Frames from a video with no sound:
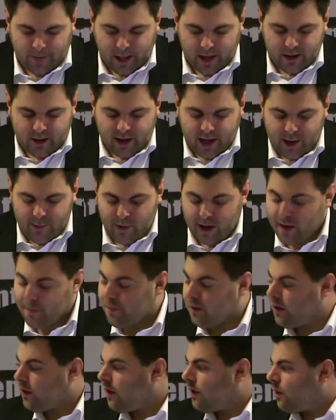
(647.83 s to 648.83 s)
and came
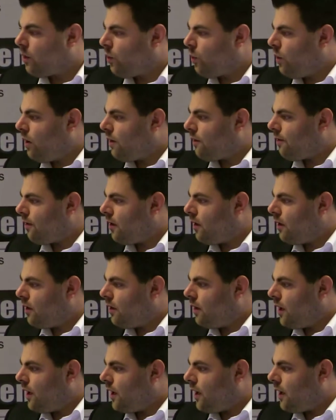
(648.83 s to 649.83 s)
up with
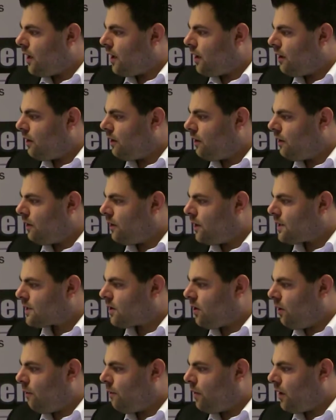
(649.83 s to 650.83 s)
uh, this
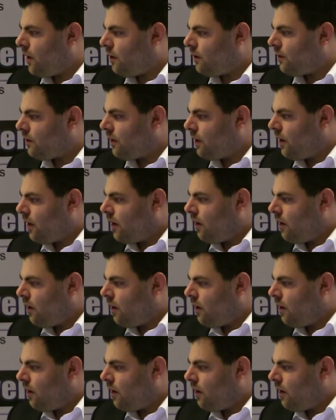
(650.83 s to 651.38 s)
compound,